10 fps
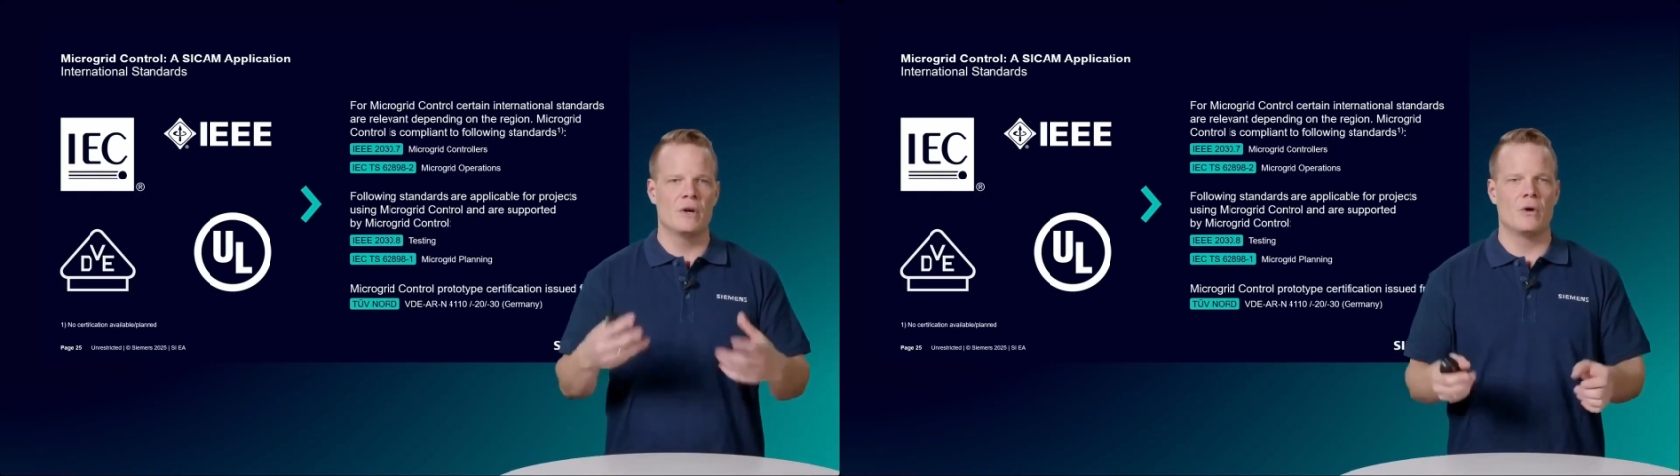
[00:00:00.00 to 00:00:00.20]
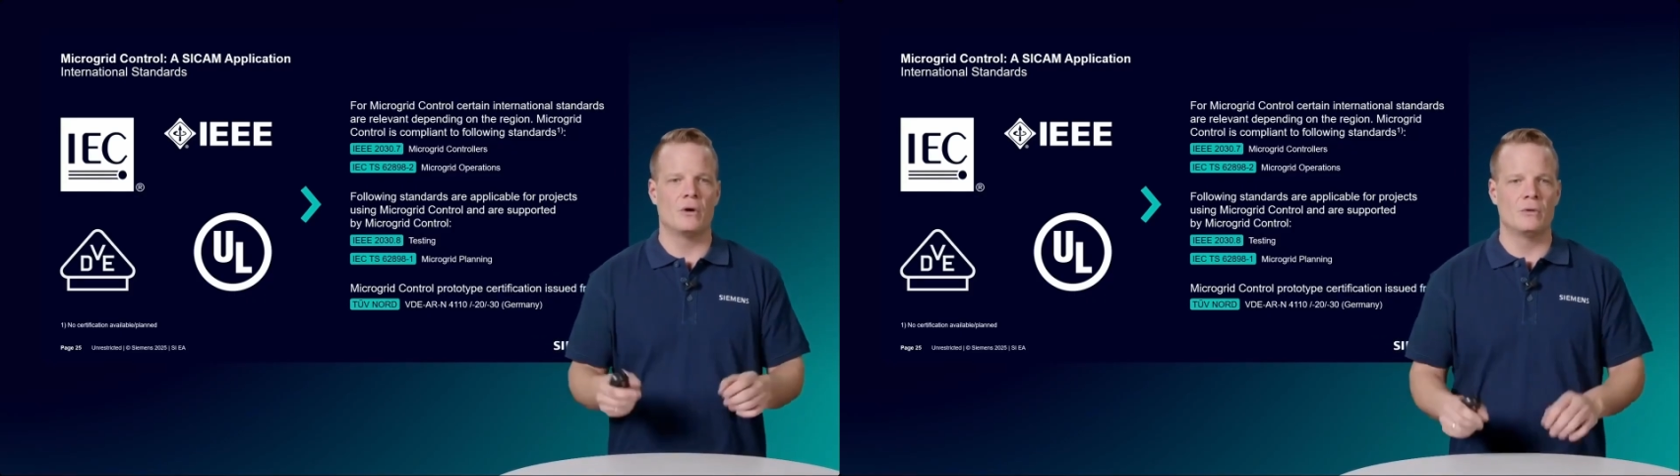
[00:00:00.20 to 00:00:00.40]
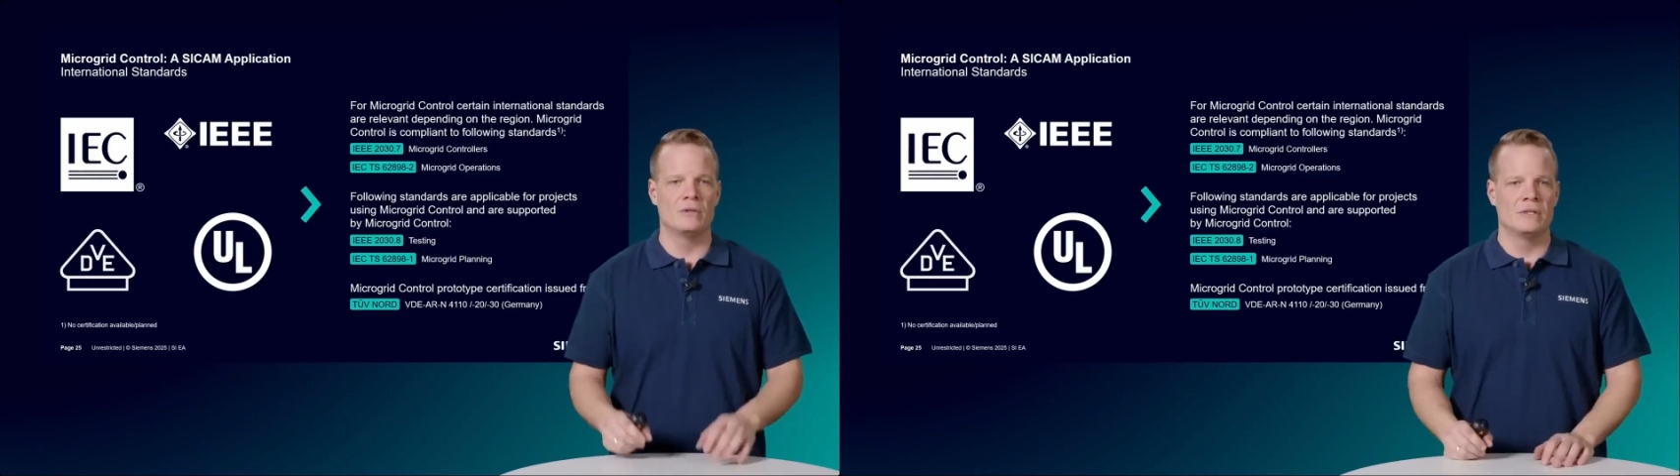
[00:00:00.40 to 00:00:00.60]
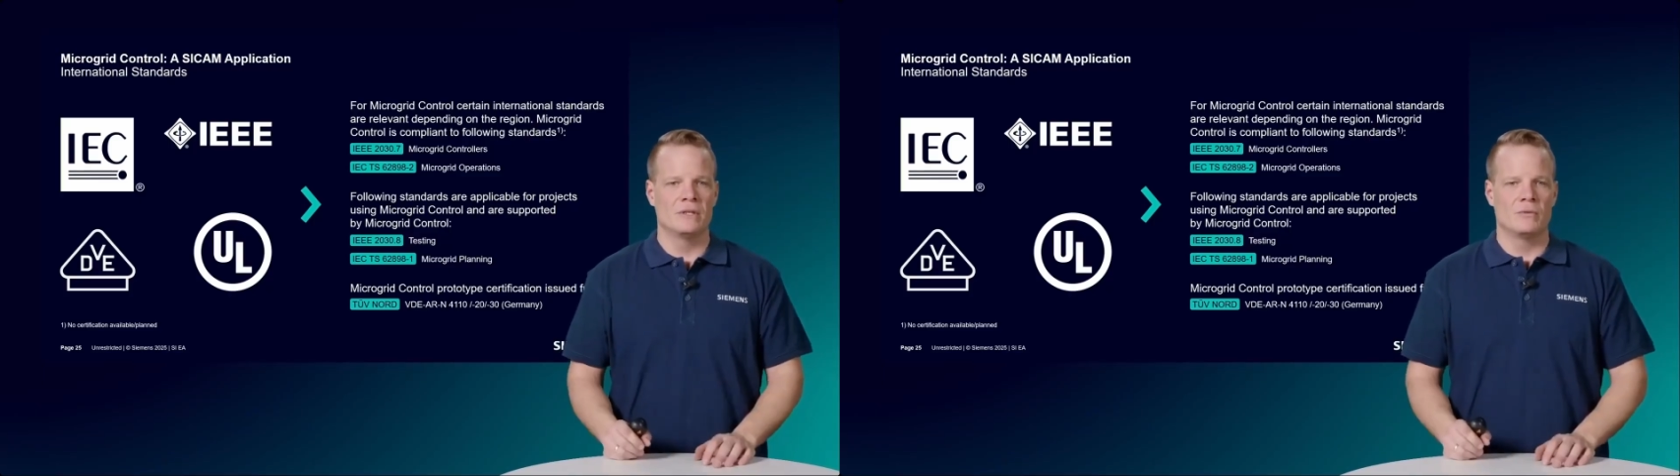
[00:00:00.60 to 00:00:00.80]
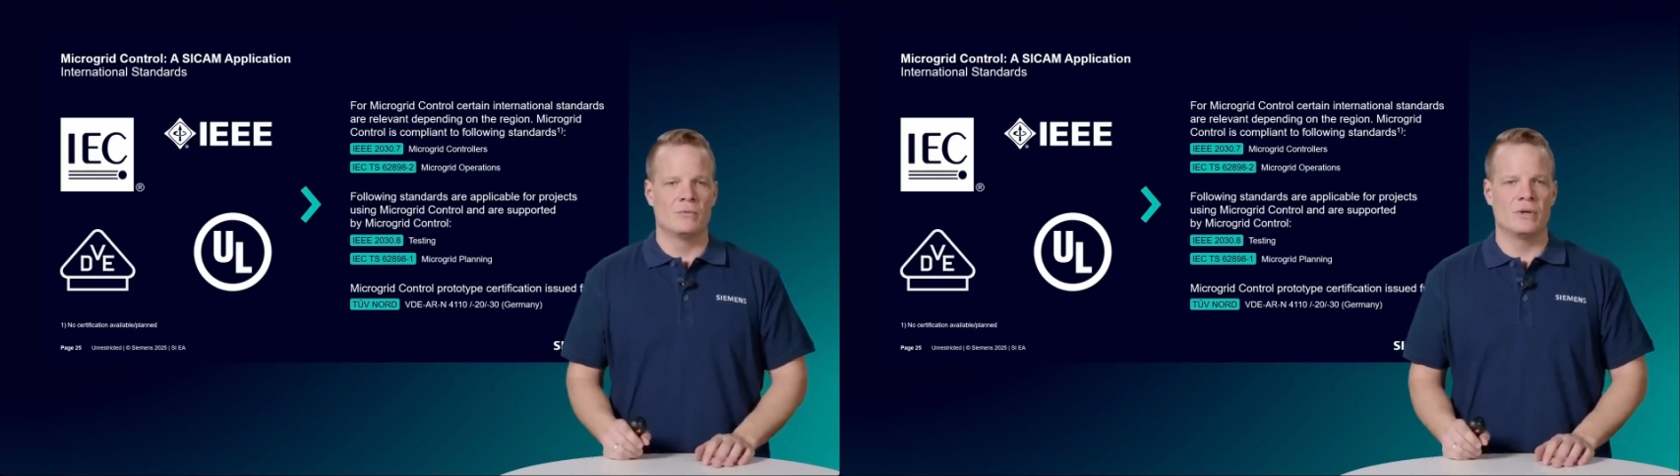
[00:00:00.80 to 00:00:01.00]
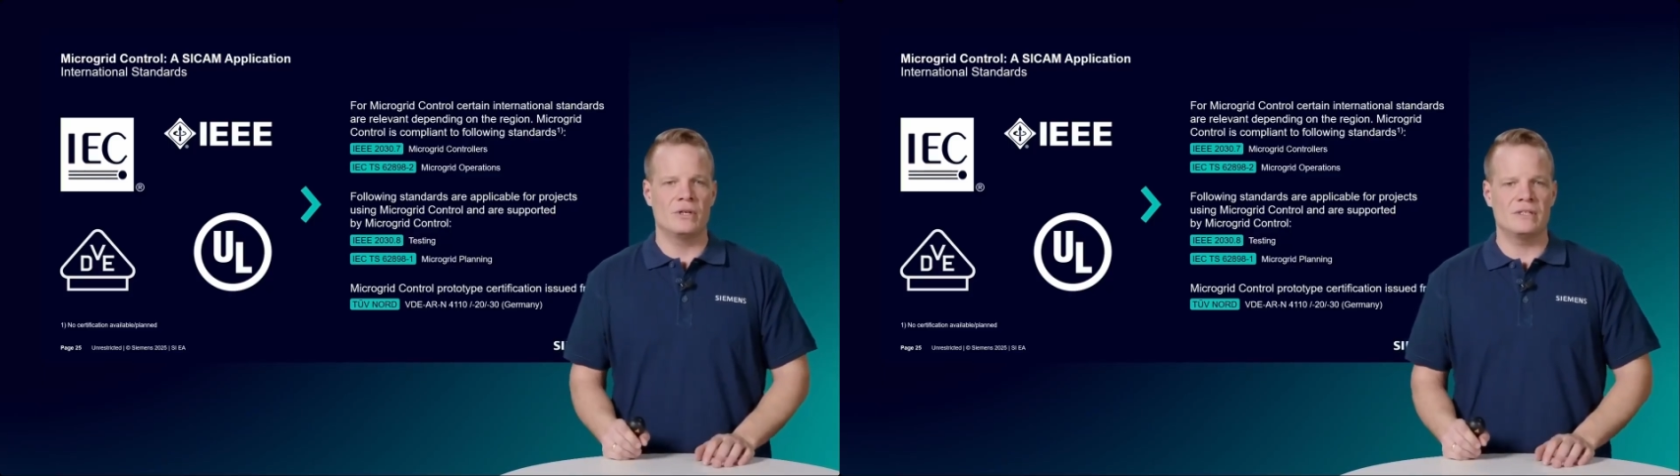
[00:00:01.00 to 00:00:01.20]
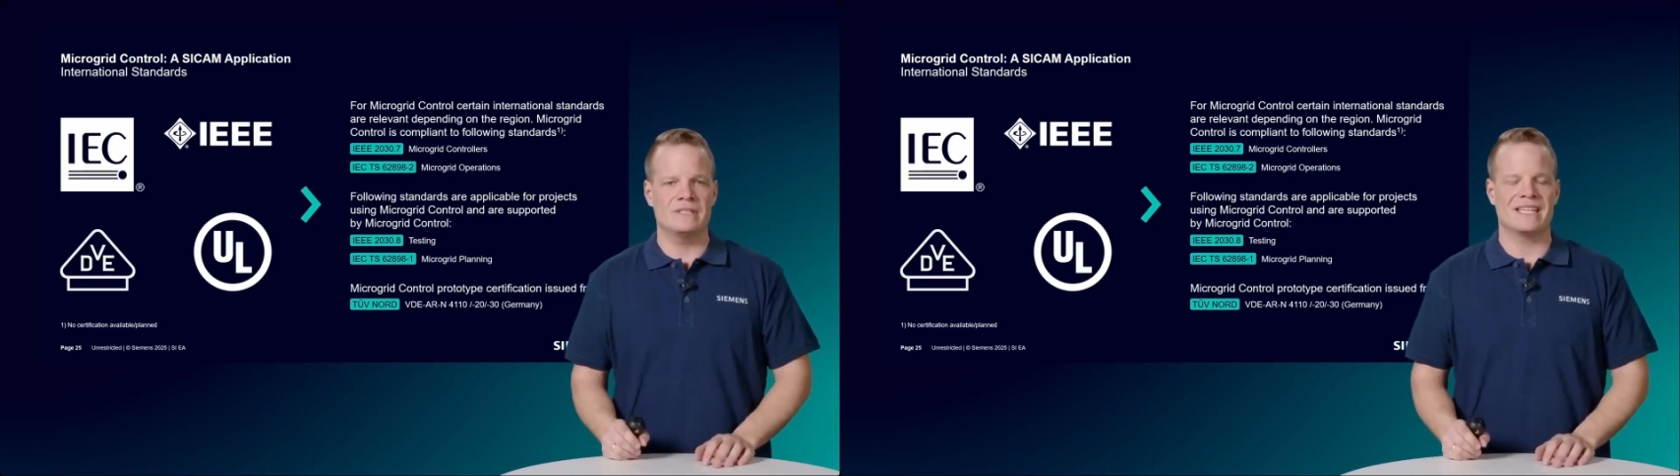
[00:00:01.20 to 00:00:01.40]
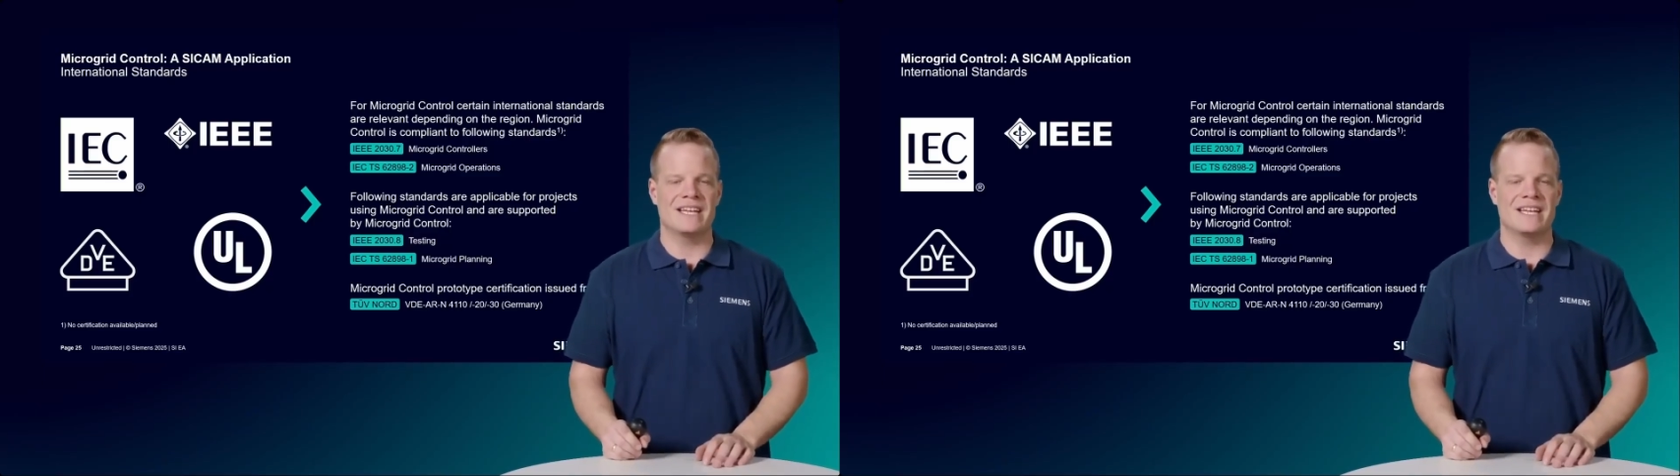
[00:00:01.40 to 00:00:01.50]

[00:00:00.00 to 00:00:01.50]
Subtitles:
whole world.